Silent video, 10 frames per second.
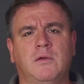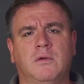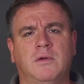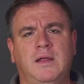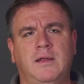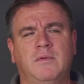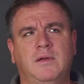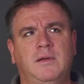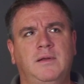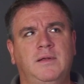or
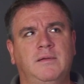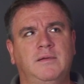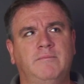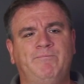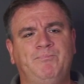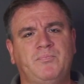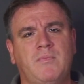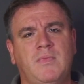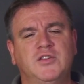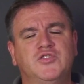
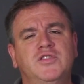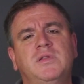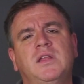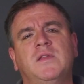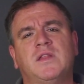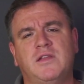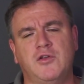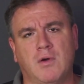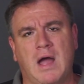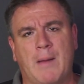introducing this to
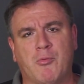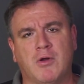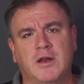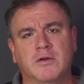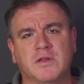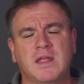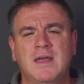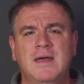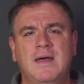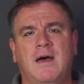your operators
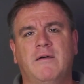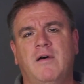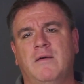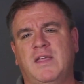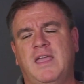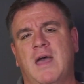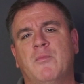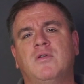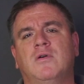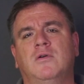of a
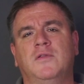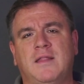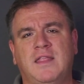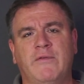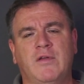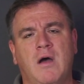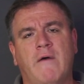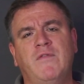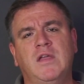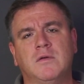chemical that's giving
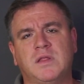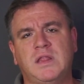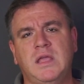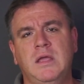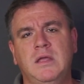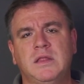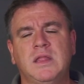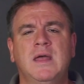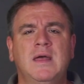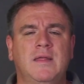off VOCs
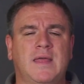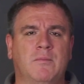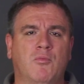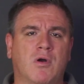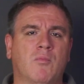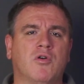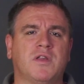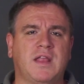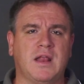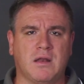that more and more
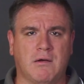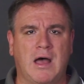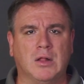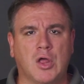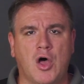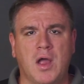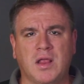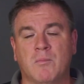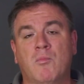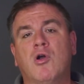states are
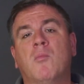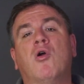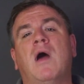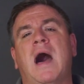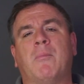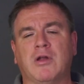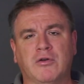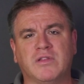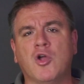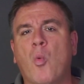outlawing, and more
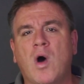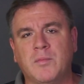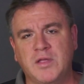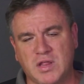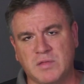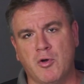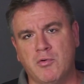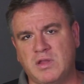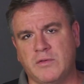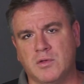operators don't want to be
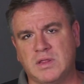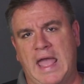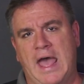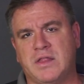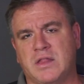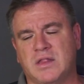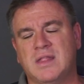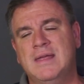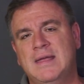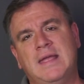exposed to those gases.
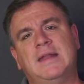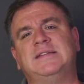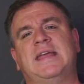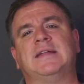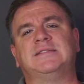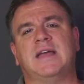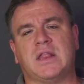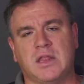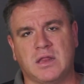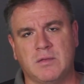In a Tantec
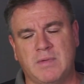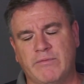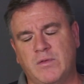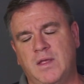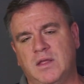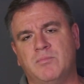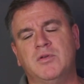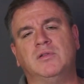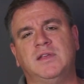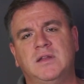system, everything is
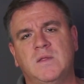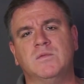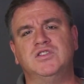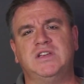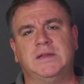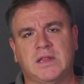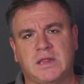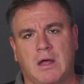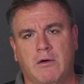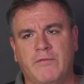built into the machine
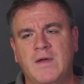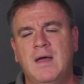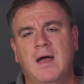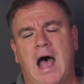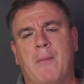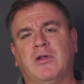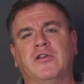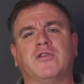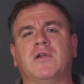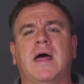itself.
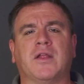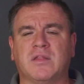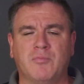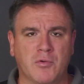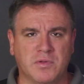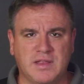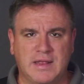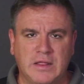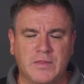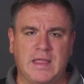Operators are not exposed to
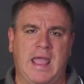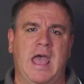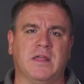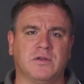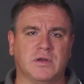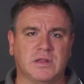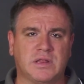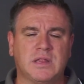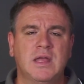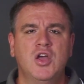anything
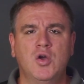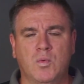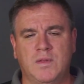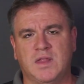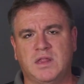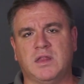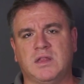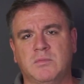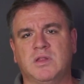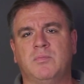hazardous when the
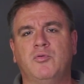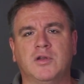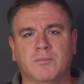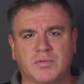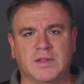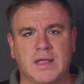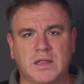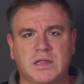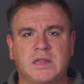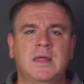system is put in
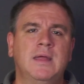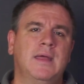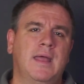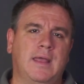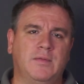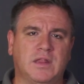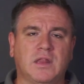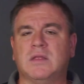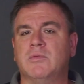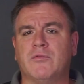place and the
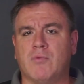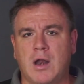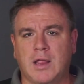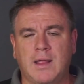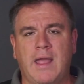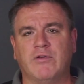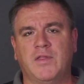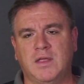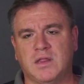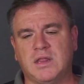system is running.
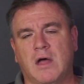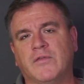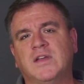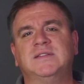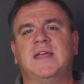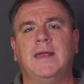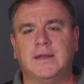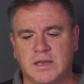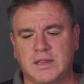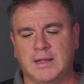Everything is self-contained
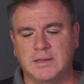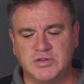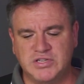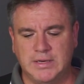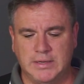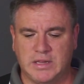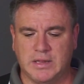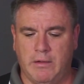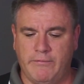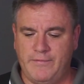inside the machine
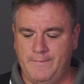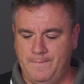itself.